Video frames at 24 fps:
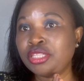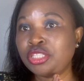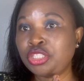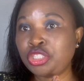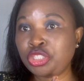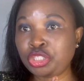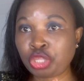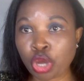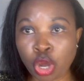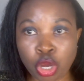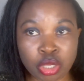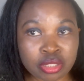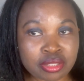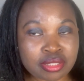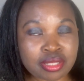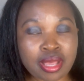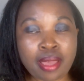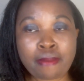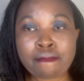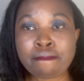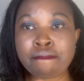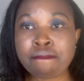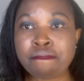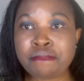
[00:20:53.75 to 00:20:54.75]
Don't
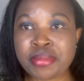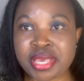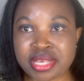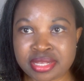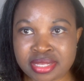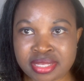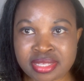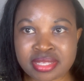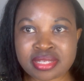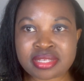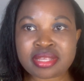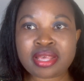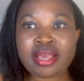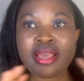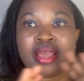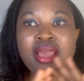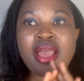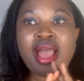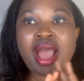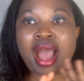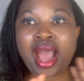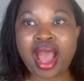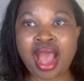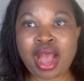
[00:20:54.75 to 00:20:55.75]
miss
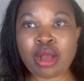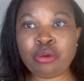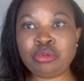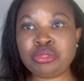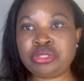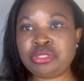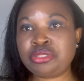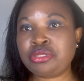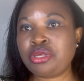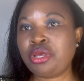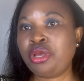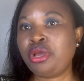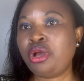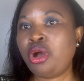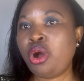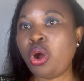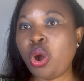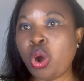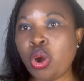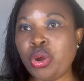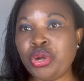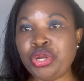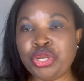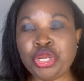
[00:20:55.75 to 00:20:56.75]
out
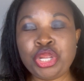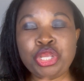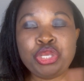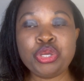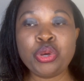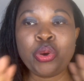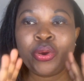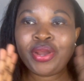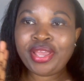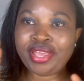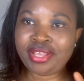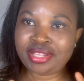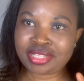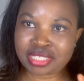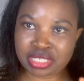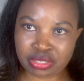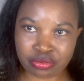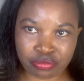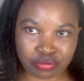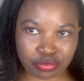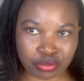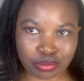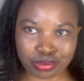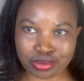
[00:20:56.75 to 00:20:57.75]
on your
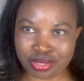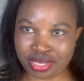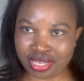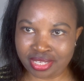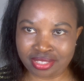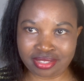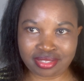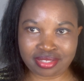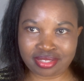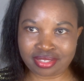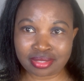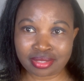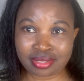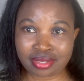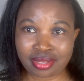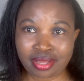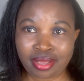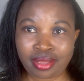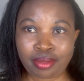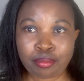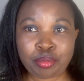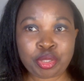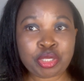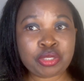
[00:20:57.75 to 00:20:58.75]
interview date,
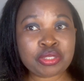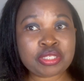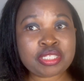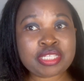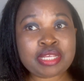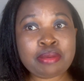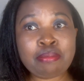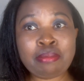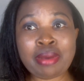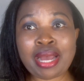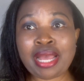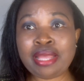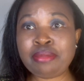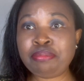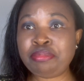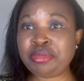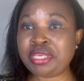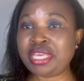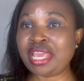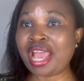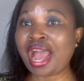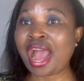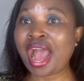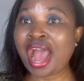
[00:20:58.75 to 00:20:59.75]
because it might
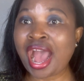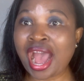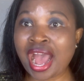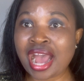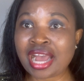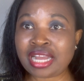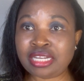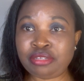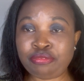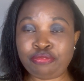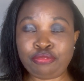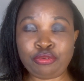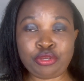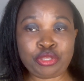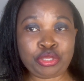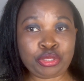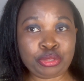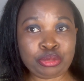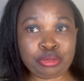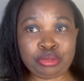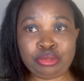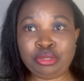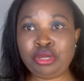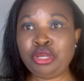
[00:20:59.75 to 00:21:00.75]
be hard for
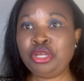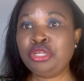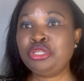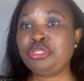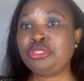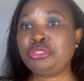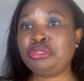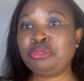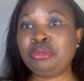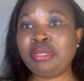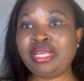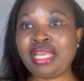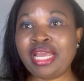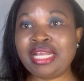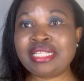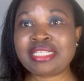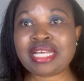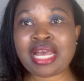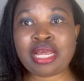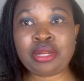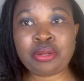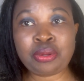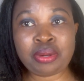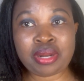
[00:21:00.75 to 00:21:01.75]
you to get
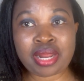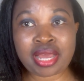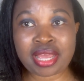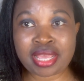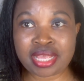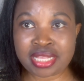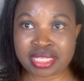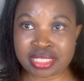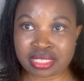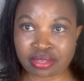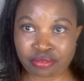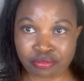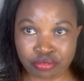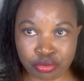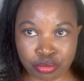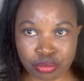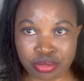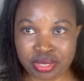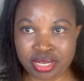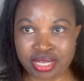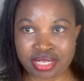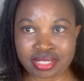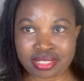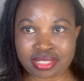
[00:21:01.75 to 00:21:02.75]
another interview
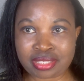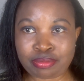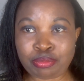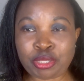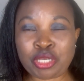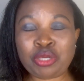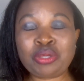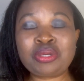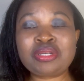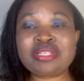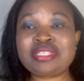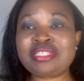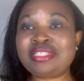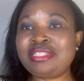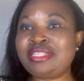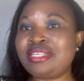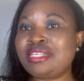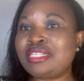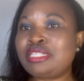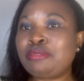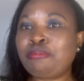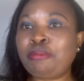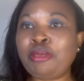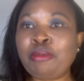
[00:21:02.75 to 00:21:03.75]
date because
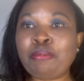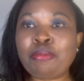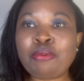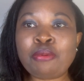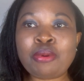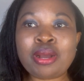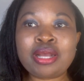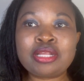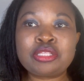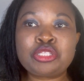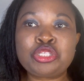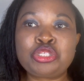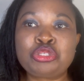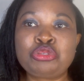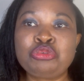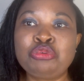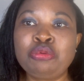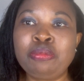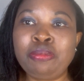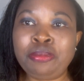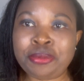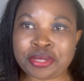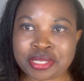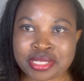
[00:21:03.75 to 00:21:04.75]
these people are too
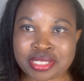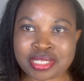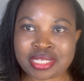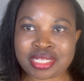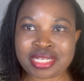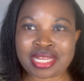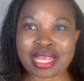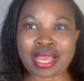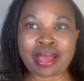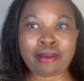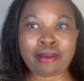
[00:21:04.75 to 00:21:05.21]
busy, they are